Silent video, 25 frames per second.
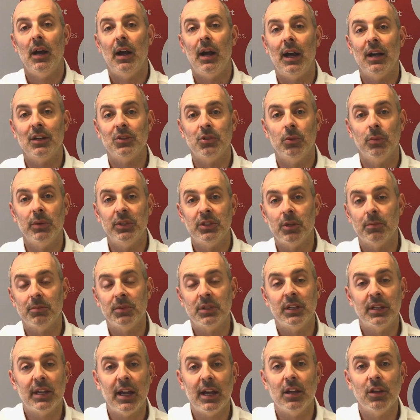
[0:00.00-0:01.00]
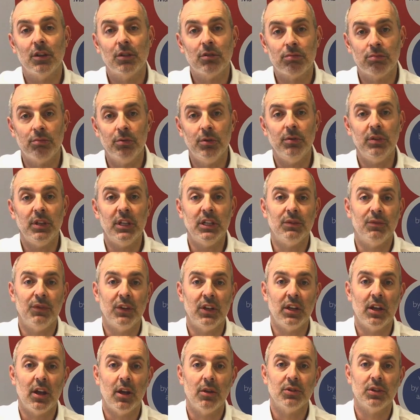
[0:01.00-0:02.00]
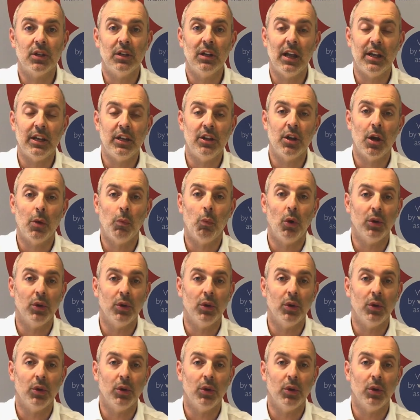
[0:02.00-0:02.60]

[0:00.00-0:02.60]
as always, up to date through these videos and let you know